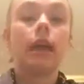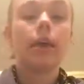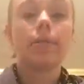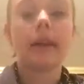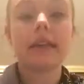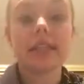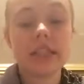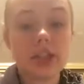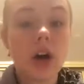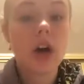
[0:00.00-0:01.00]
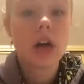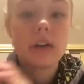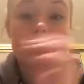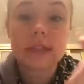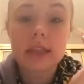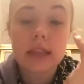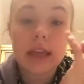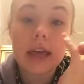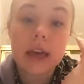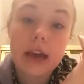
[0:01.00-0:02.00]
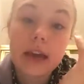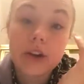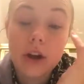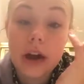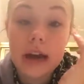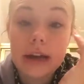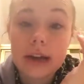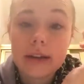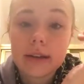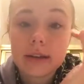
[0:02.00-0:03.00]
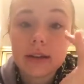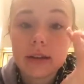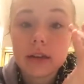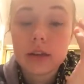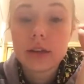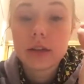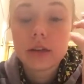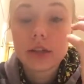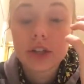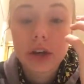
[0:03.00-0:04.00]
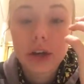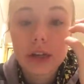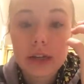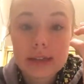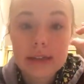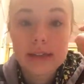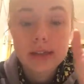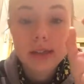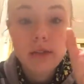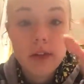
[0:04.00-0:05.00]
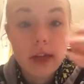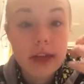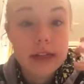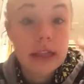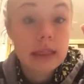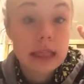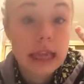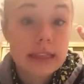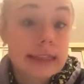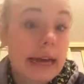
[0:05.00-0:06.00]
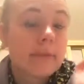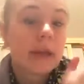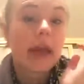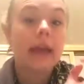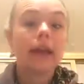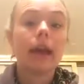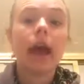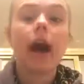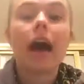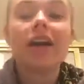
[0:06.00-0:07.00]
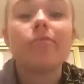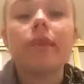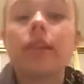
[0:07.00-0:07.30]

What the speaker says: But it dissolves the under eye darkness so that it lightens up, okay? I've been